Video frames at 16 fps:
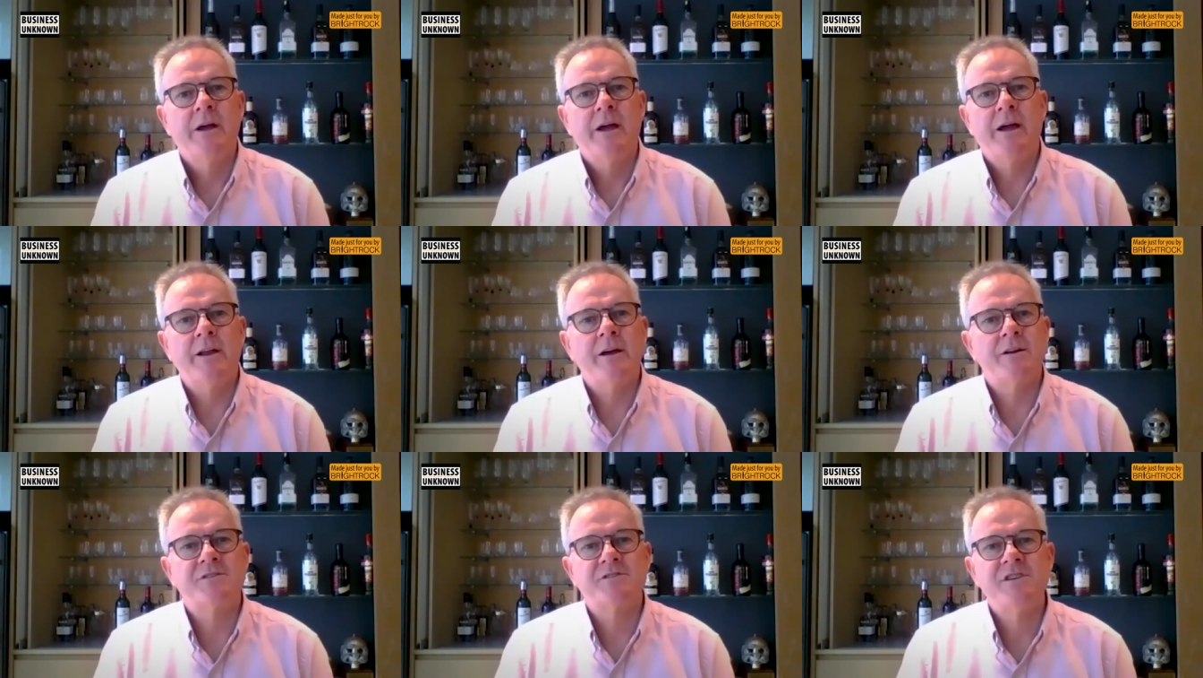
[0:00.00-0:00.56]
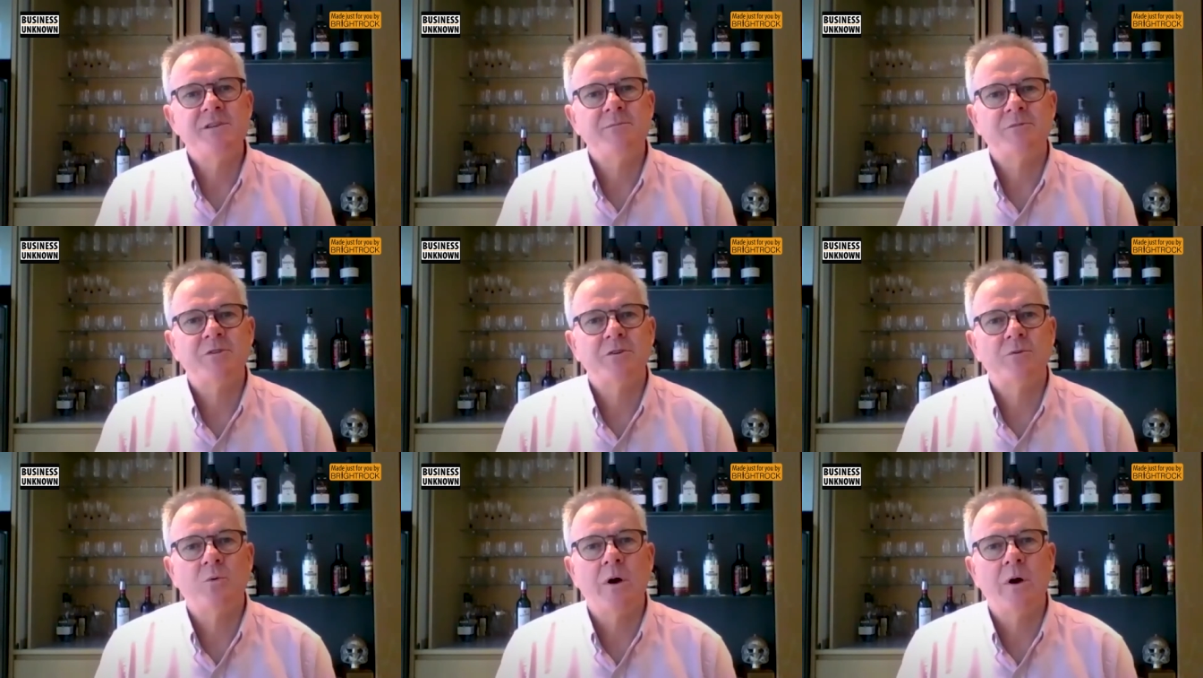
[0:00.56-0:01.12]
And our team did
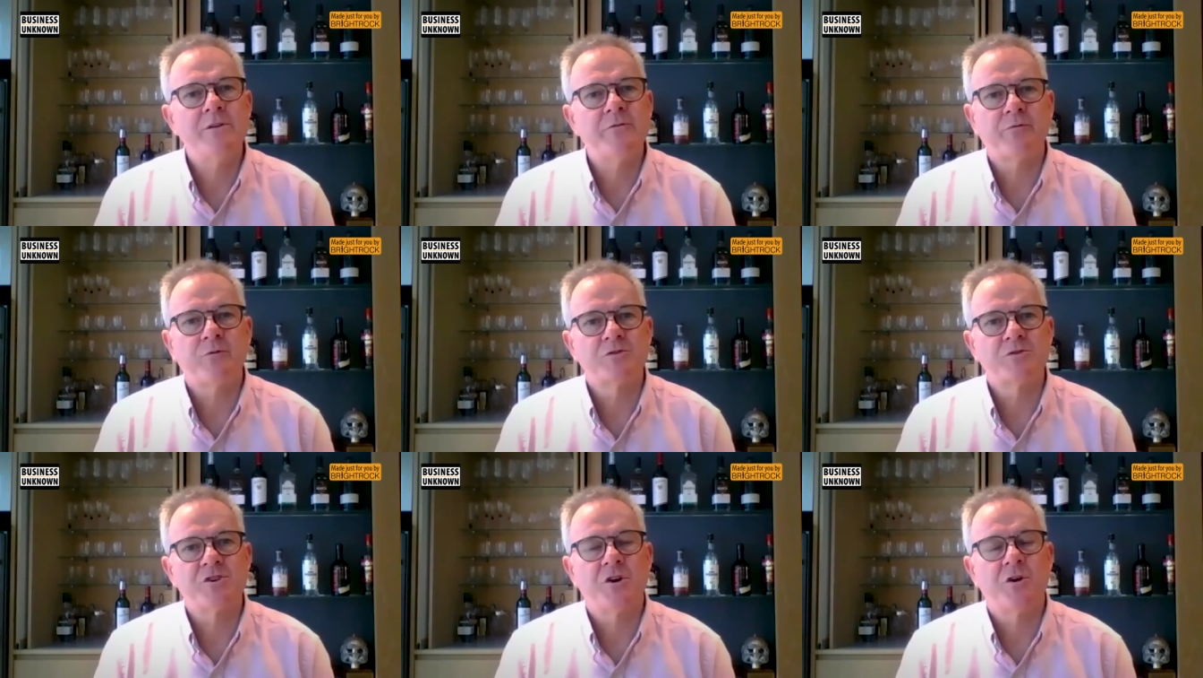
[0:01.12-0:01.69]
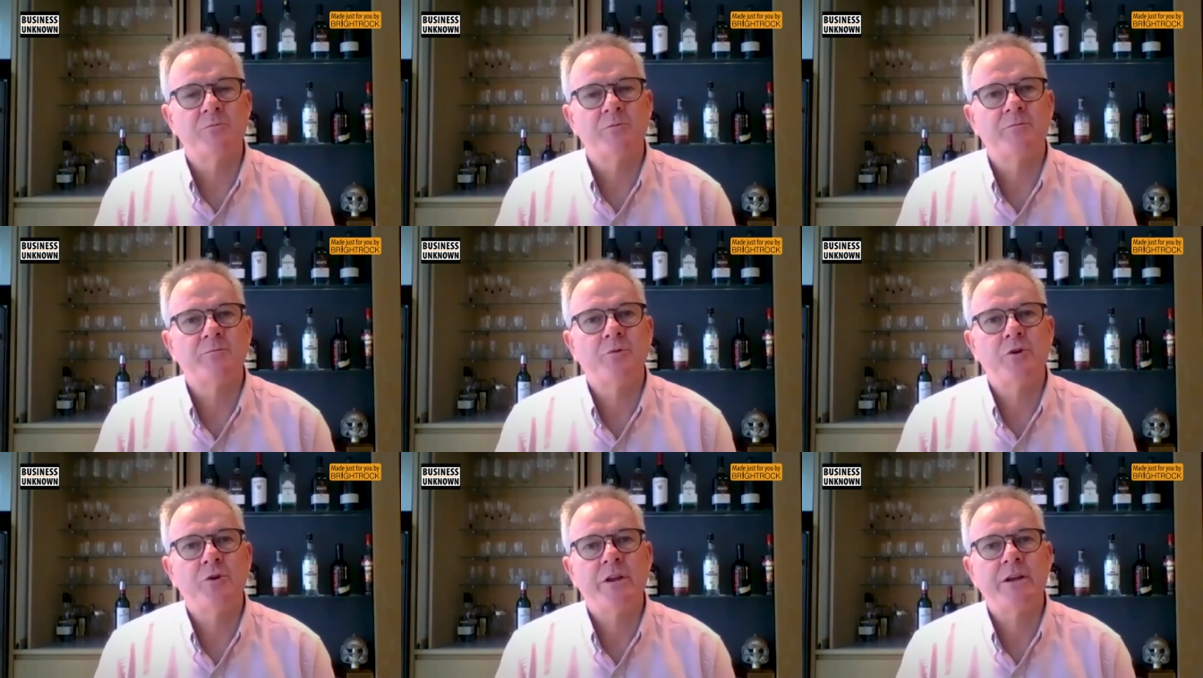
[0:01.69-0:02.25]
a wonderful job of
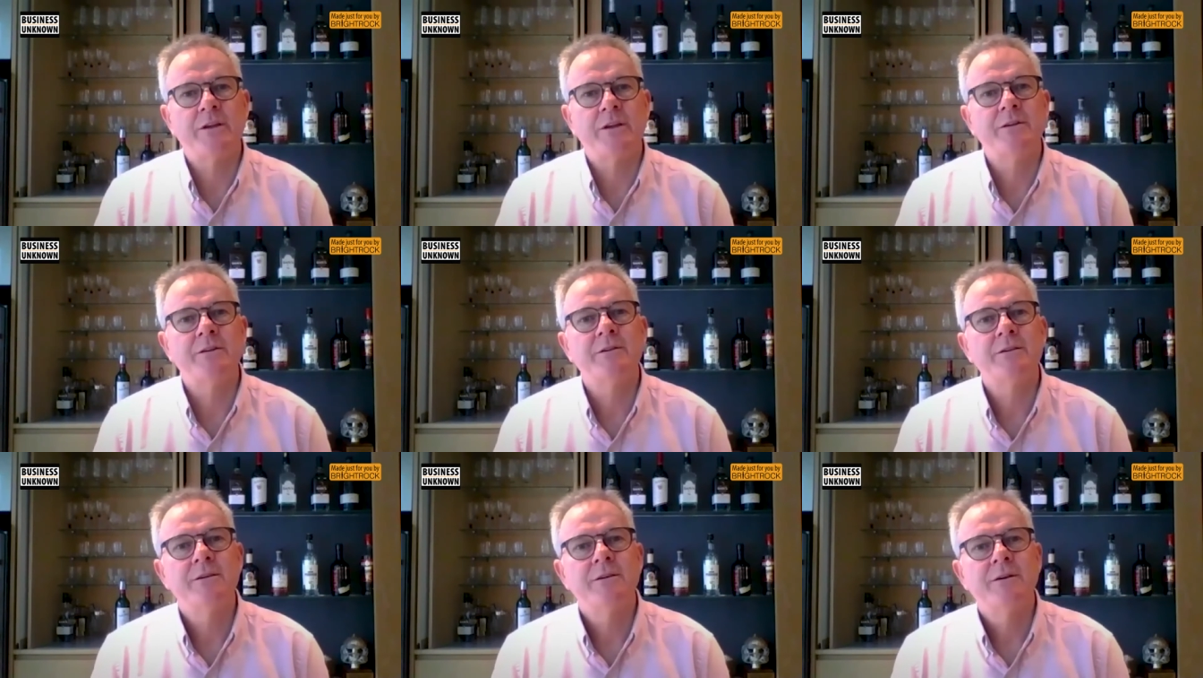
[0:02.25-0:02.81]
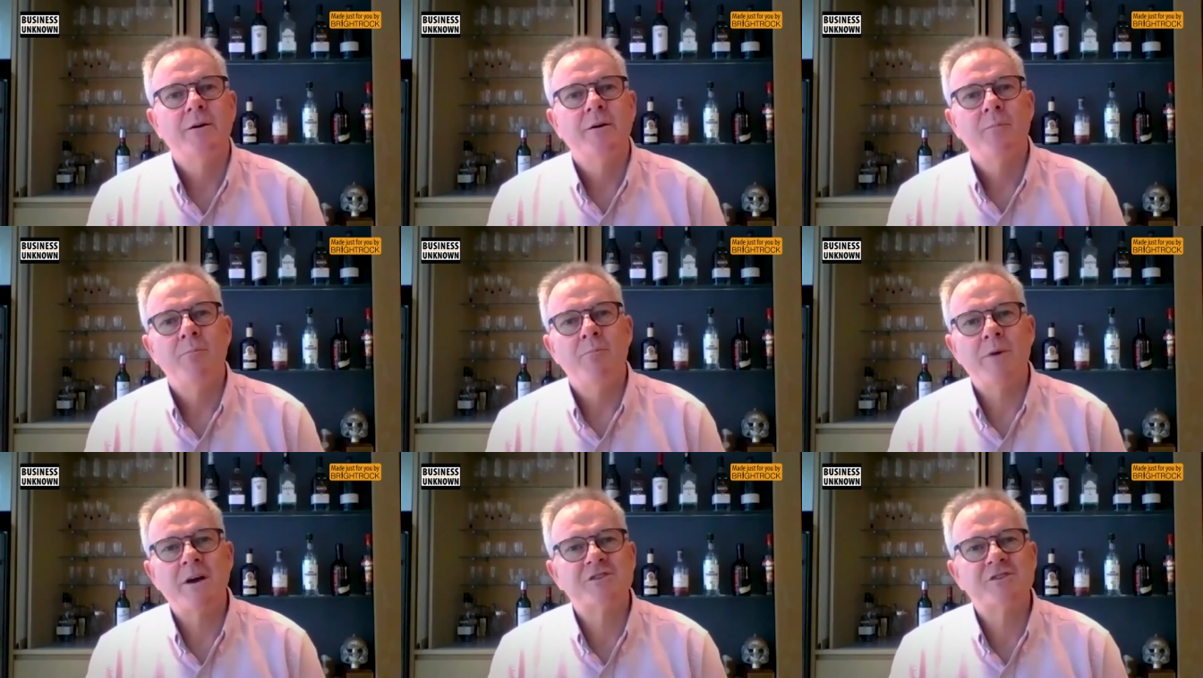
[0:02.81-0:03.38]
putting
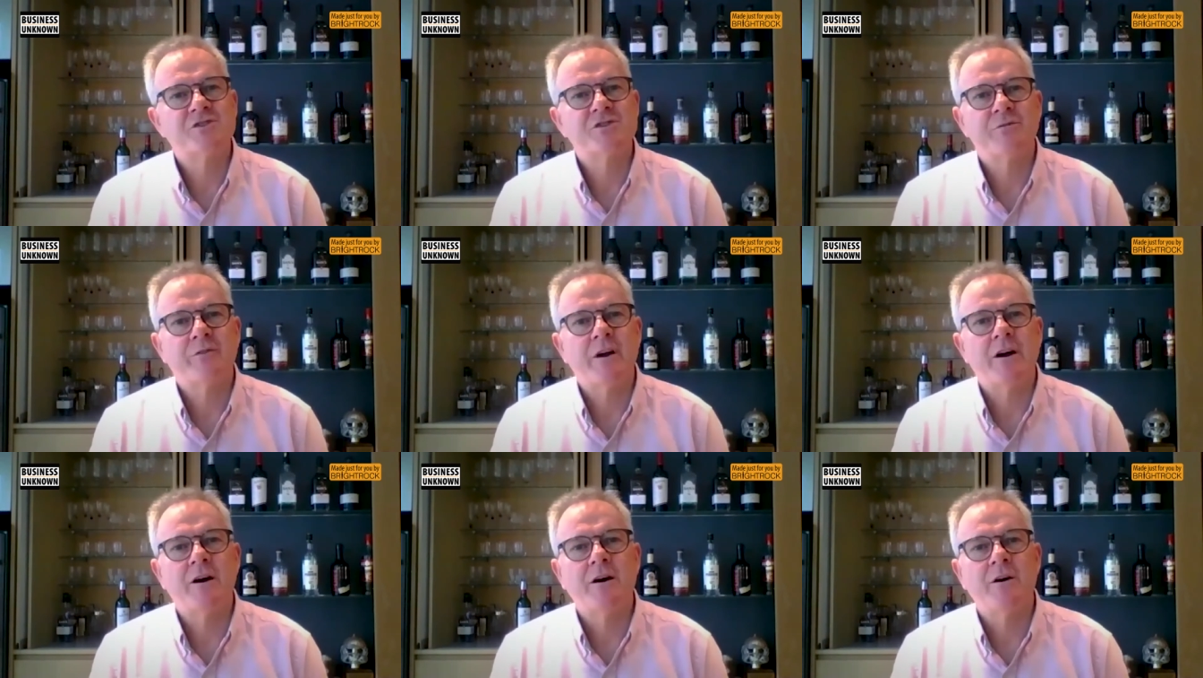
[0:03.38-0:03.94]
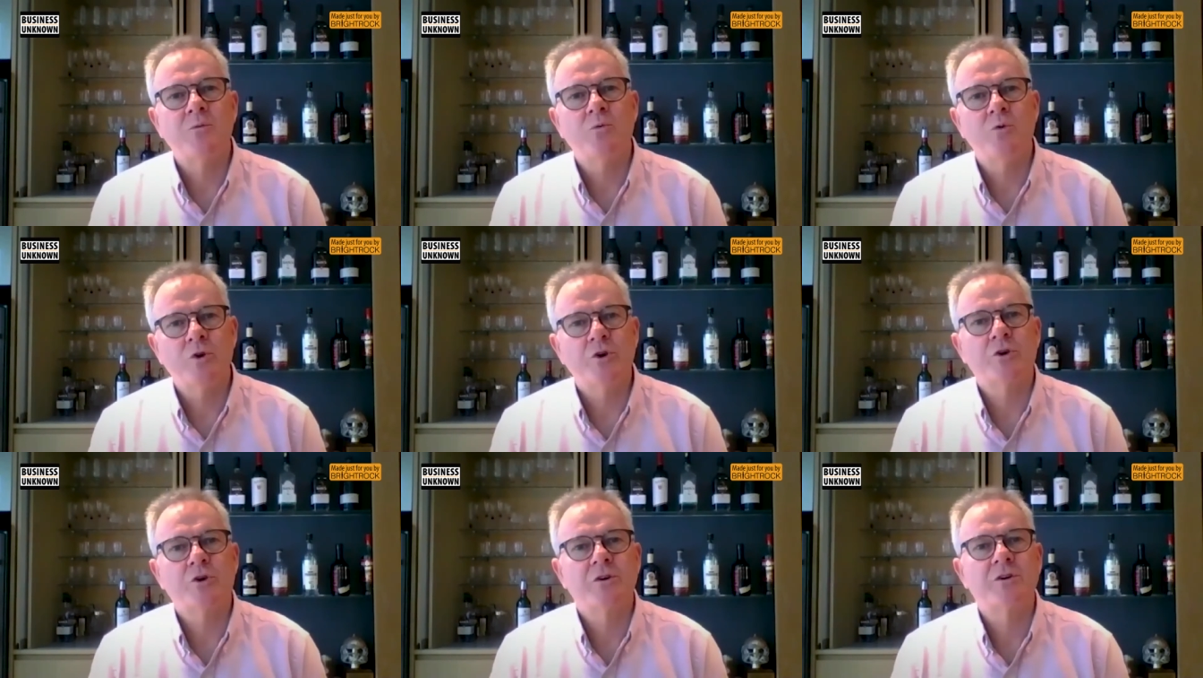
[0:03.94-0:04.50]
much of our
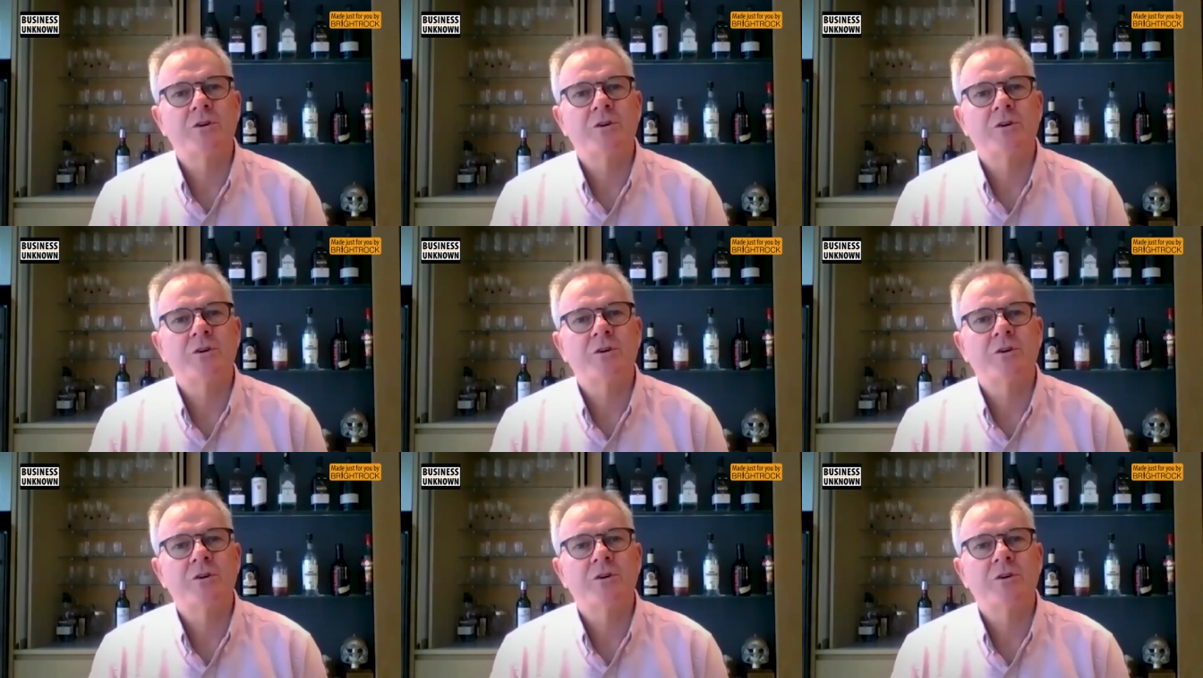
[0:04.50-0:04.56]
work,